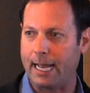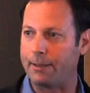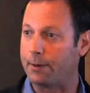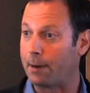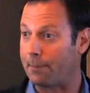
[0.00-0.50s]

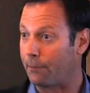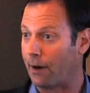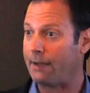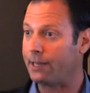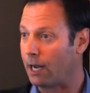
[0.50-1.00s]
and they're my
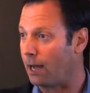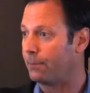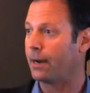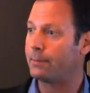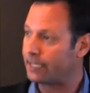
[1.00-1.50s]
private
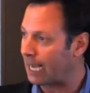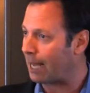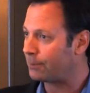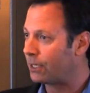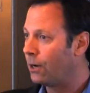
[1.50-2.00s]
on-premise
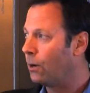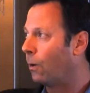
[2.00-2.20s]
apps,